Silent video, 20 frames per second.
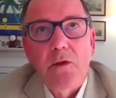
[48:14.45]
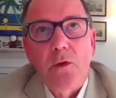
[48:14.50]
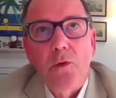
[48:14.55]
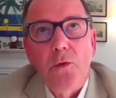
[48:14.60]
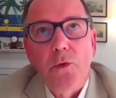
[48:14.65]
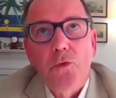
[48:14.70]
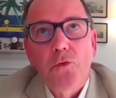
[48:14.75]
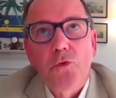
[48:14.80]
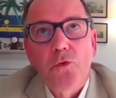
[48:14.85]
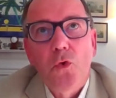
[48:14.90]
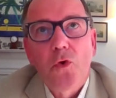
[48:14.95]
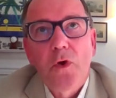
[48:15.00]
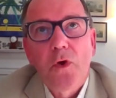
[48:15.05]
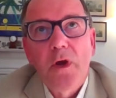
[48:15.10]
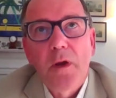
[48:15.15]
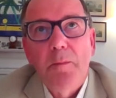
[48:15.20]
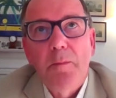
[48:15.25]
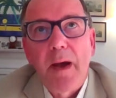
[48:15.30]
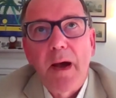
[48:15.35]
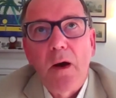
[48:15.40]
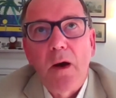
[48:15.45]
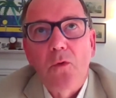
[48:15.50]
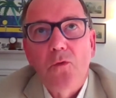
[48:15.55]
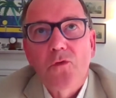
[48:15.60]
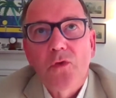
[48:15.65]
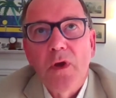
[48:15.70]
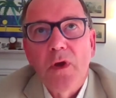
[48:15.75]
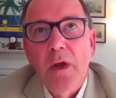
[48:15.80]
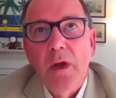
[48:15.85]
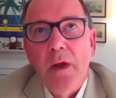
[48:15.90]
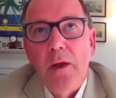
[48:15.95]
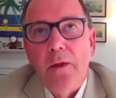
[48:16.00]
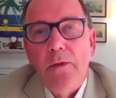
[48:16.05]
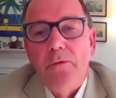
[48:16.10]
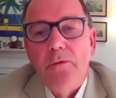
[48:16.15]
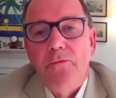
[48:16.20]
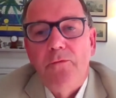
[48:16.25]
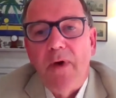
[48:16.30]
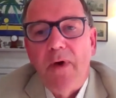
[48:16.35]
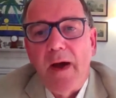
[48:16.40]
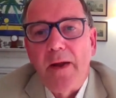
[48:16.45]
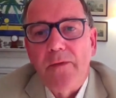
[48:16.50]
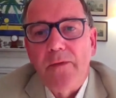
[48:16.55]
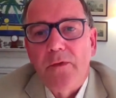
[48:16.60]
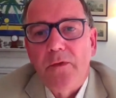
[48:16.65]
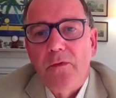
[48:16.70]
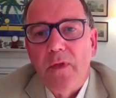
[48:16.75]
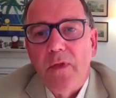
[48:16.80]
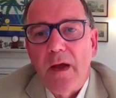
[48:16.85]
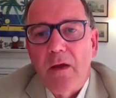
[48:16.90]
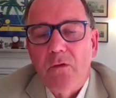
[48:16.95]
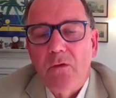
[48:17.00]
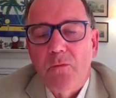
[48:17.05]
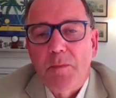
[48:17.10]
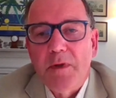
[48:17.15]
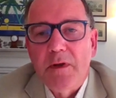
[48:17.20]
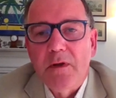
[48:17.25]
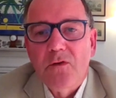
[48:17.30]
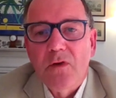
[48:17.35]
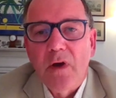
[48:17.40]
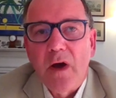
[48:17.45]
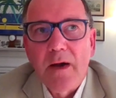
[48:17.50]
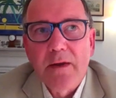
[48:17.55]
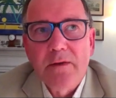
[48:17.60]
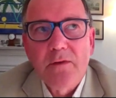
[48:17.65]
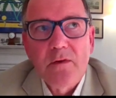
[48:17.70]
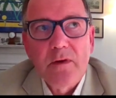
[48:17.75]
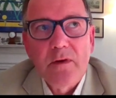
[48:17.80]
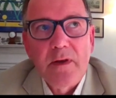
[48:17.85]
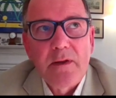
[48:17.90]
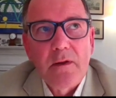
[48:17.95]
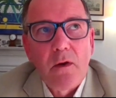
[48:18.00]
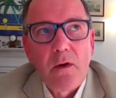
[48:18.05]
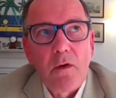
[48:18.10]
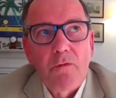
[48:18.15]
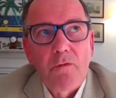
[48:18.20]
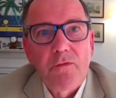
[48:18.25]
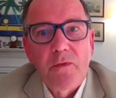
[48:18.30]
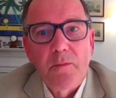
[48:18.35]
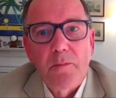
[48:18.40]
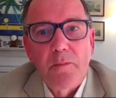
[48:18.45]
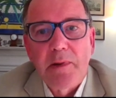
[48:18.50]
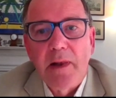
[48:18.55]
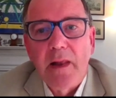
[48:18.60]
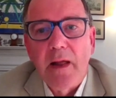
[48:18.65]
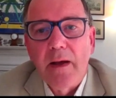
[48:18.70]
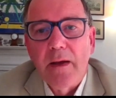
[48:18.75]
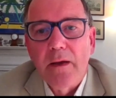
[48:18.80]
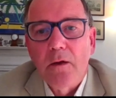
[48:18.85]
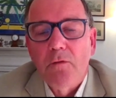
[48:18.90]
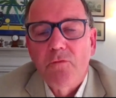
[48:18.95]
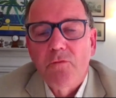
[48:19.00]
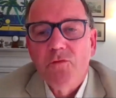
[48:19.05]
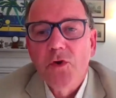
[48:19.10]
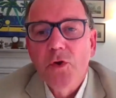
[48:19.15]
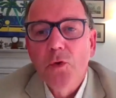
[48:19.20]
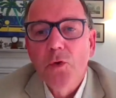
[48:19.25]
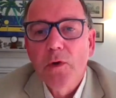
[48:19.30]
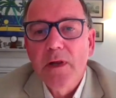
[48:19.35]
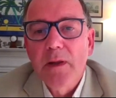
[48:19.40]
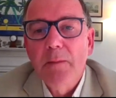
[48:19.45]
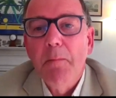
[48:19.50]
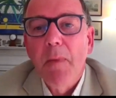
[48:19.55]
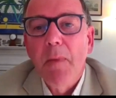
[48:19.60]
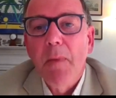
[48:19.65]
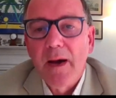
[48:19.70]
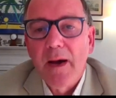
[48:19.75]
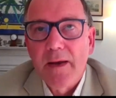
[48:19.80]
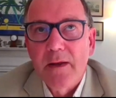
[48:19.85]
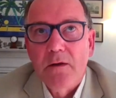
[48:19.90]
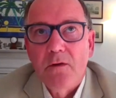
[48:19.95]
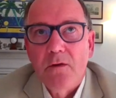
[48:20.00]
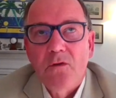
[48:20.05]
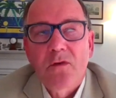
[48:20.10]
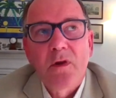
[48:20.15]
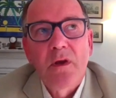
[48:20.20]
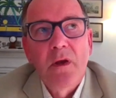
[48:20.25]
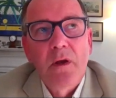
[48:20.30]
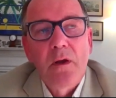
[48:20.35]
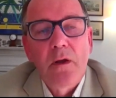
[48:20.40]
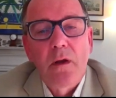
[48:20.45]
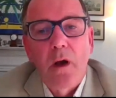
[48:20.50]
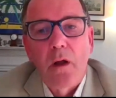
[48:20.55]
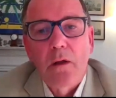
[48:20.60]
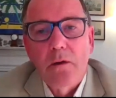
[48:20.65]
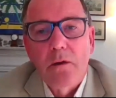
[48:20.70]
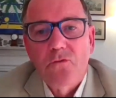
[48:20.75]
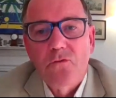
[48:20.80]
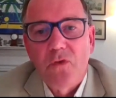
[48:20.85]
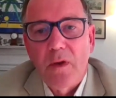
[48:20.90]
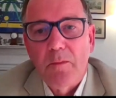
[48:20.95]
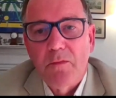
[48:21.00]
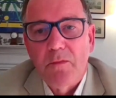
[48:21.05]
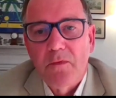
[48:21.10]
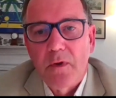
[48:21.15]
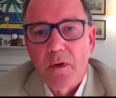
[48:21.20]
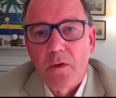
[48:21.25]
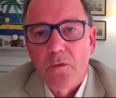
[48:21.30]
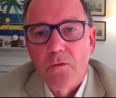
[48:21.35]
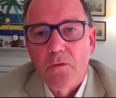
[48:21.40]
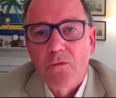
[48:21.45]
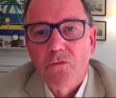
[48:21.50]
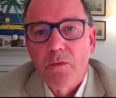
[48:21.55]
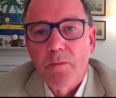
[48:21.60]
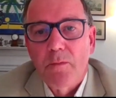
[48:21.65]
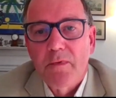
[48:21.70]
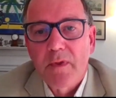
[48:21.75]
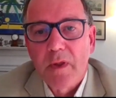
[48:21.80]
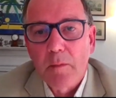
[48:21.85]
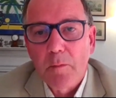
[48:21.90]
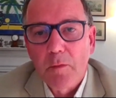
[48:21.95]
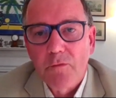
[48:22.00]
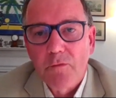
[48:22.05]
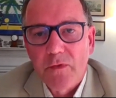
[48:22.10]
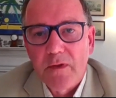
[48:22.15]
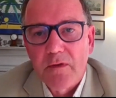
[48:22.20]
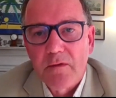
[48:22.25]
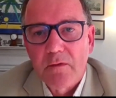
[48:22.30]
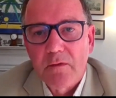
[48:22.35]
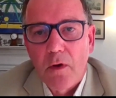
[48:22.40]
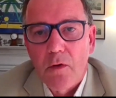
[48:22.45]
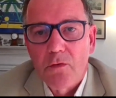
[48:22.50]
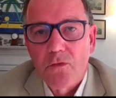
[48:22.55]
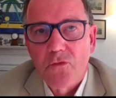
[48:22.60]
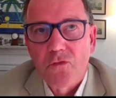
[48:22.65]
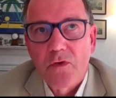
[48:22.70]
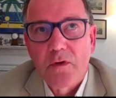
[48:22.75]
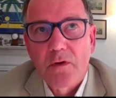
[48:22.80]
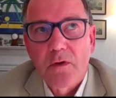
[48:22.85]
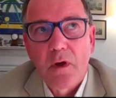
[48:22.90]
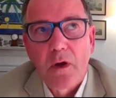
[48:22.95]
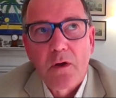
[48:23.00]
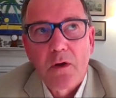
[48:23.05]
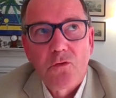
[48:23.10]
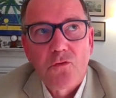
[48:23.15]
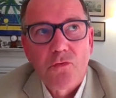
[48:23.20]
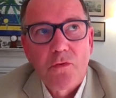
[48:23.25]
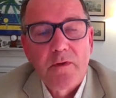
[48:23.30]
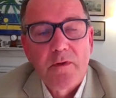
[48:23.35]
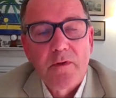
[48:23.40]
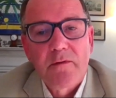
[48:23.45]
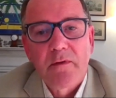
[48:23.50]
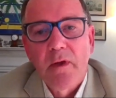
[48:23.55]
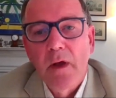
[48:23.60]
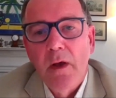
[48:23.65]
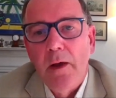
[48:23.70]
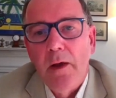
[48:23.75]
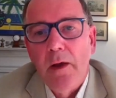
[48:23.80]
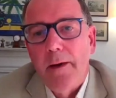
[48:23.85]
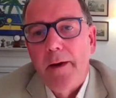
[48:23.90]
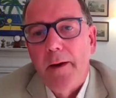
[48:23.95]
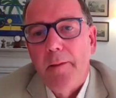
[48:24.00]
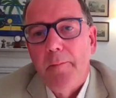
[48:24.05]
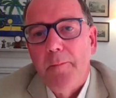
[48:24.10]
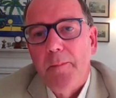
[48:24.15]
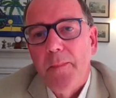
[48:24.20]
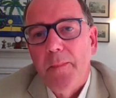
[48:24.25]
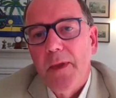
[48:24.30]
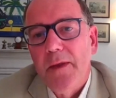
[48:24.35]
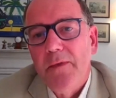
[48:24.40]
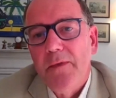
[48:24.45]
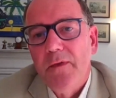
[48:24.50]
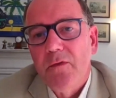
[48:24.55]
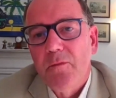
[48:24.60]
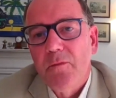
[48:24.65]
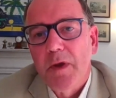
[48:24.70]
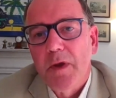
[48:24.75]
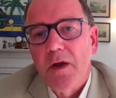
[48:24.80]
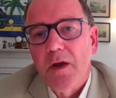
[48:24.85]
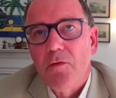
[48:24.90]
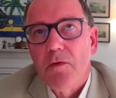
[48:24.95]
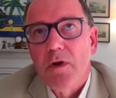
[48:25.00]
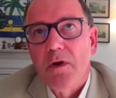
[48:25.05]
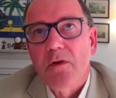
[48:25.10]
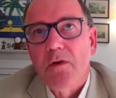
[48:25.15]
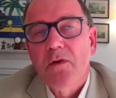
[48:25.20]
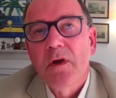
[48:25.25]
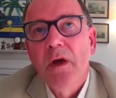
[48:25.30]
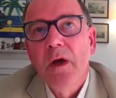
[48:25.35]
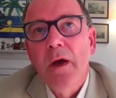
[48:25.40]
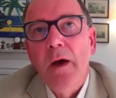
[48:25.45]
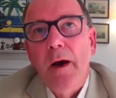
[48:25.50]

You're talking about the fact that there has been a tightening of supply of newly mined coloured gemstones from some of these origin countries in this period.